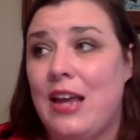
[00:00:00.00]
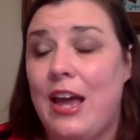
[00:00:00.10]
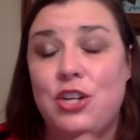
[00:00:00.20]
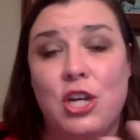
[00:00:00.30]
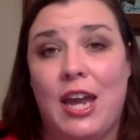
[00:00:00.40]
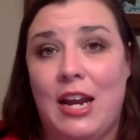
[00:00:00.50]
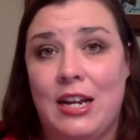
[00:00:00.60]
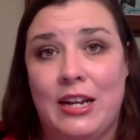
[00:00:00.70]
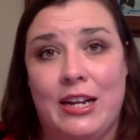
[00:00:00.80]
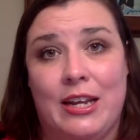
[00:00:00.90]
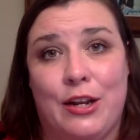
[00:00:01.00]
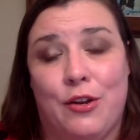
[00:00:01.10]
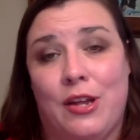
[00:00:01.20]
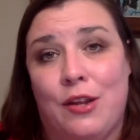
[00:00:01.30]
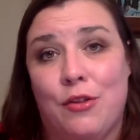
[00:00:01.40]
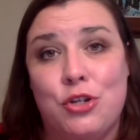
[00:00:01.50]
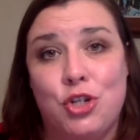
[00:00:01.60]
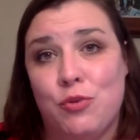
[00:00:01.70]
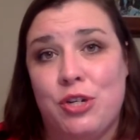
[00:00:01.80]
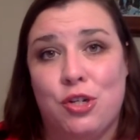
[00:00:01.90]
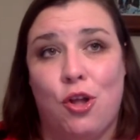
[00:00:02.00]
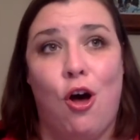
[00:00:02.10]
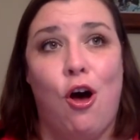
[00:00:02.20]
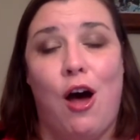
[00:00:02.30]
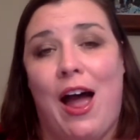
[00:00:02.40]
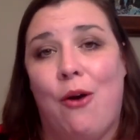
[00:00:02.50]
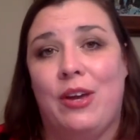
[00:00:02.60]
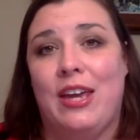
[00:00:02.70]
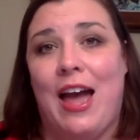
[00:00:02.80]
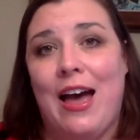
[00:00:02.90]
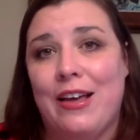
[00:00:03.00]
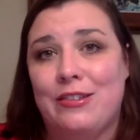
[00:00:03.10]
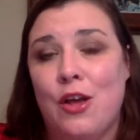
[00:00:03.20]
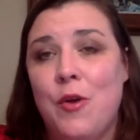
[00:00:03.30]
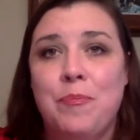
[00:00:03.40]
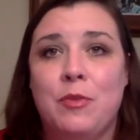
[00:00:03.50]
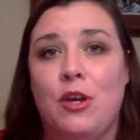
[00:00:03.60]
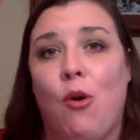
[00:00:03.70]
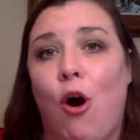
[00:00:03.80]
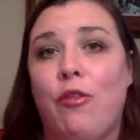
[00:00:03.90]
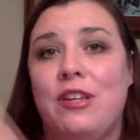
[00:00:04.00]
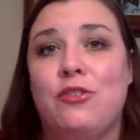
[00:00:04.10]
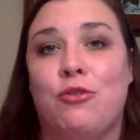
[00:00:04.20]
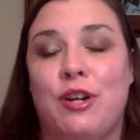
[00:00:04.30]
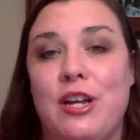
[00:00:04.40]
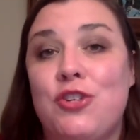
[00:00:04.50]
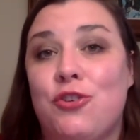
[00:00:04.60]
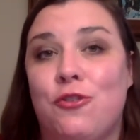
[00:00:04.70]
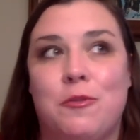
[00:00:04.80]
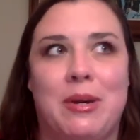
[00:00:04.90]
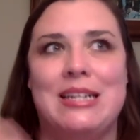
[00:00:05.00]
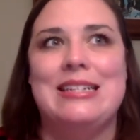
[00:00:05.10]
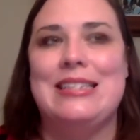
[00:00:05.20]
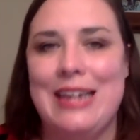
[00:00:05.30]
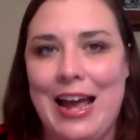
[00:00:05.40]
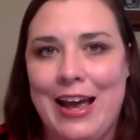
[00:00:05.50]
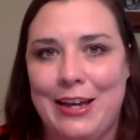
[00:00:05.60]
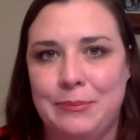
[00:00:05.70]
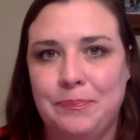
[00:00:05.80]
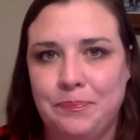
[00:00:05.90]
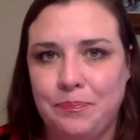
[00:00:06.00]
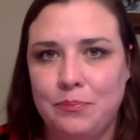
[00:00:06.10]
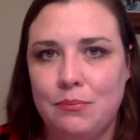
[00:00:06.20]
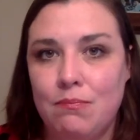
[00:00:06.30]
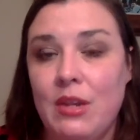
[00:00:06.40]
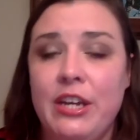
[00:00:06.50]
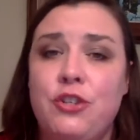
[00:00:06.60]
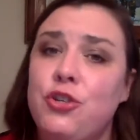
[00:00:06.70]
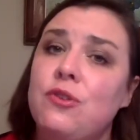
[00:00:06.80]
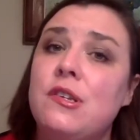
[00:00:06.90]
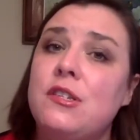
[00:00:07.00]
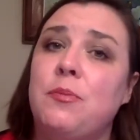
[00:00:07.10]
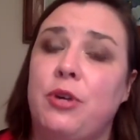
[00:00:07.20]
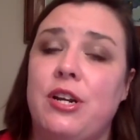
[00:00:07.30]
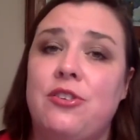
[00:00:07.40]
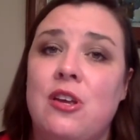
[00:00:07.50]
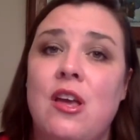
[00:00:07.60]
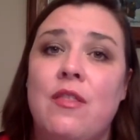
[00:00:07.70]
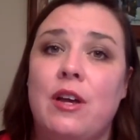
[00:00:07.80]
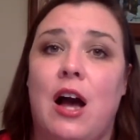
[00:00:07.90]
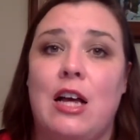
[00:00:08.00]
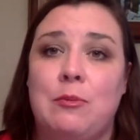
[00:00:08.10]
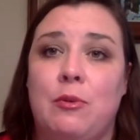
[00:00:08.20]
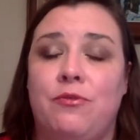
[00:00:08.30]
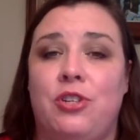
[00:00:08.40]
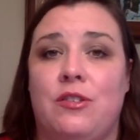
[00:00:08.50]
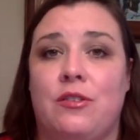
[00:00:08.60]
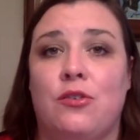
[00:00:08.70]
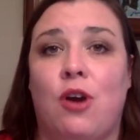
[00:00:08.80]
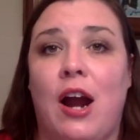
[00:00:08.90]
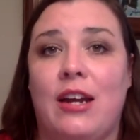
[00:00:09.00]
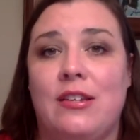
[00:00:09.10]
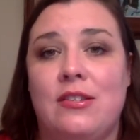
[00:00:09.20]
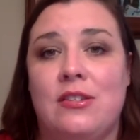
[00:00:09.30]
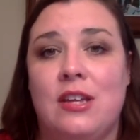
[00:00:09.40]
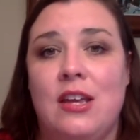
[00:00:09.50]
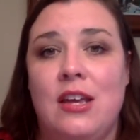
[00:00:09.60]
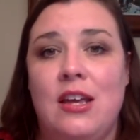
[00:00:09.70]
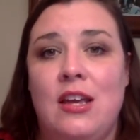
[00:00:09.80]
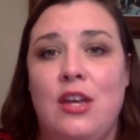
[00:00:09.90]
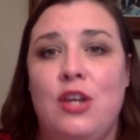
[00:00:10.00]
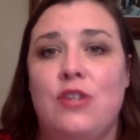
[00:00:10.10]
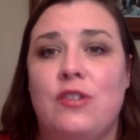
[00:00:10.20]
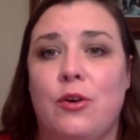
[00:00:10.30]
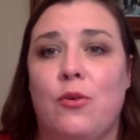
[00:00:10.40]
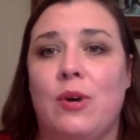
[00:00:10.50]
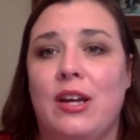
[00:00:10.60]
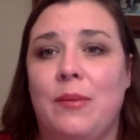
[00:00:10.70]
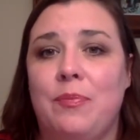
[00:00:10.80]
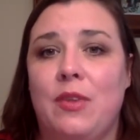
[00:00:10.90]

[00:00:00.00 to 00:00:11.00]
educated in the Jewish law, how he has all these credentials, but instead he chooses to preach the gospel of Jesus Christ. So